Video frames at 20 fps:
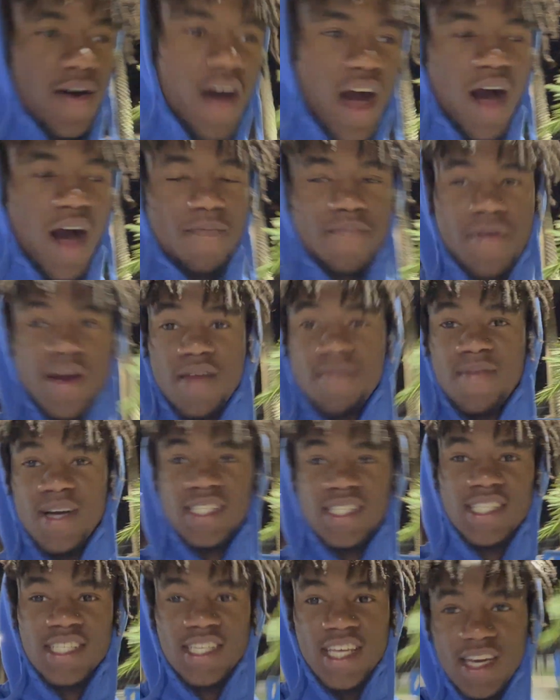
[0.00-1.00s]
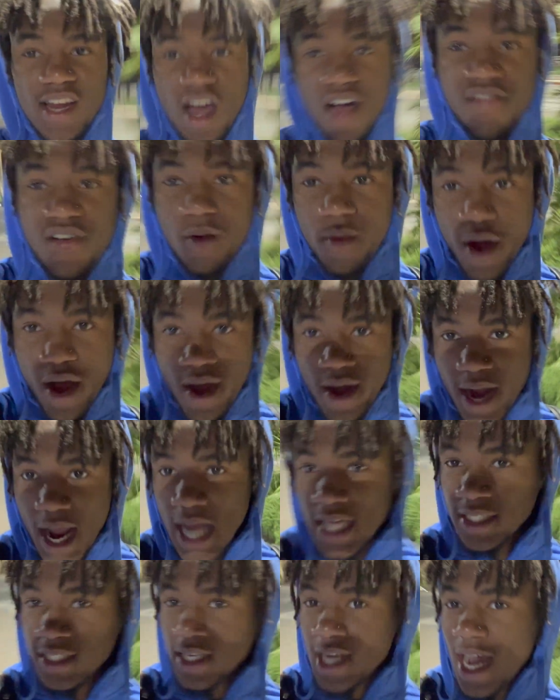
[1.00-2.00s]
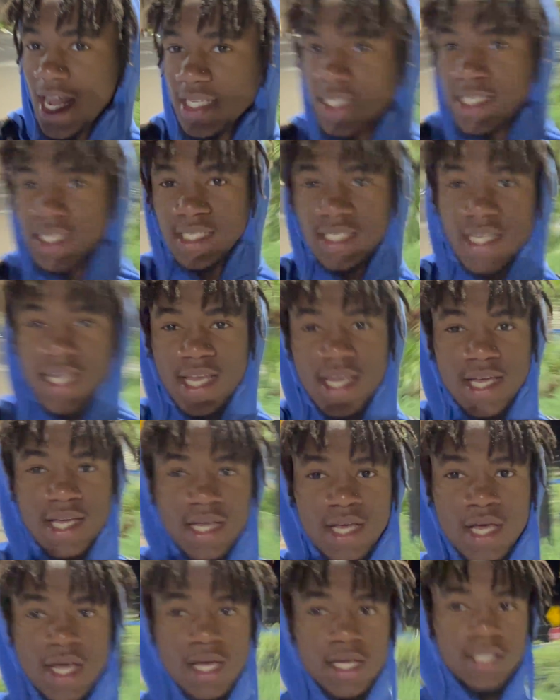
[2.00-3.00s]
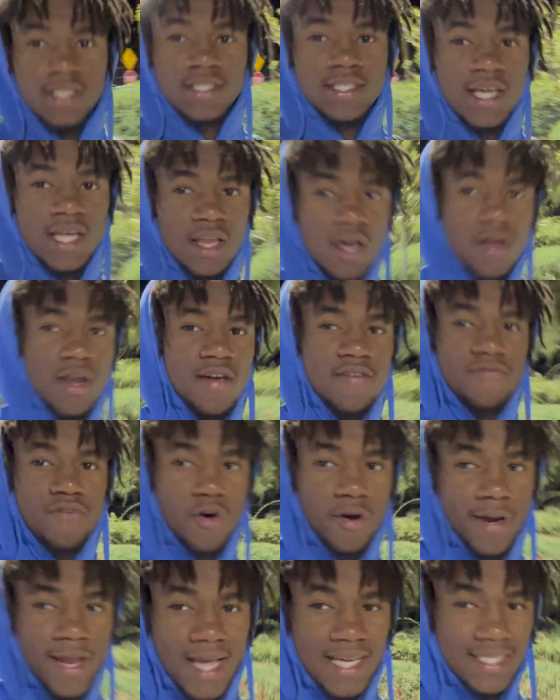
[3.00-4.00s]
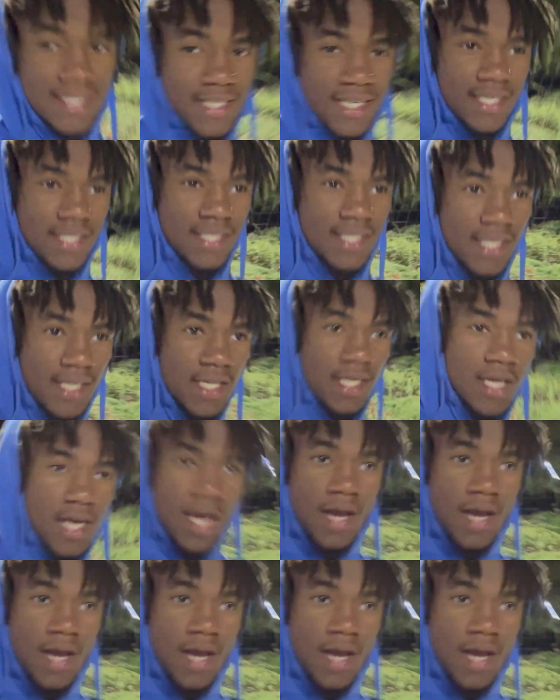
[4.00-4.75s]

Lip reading: I'm pretty much just getting off of work. As you guys can see, still on that 4K 60.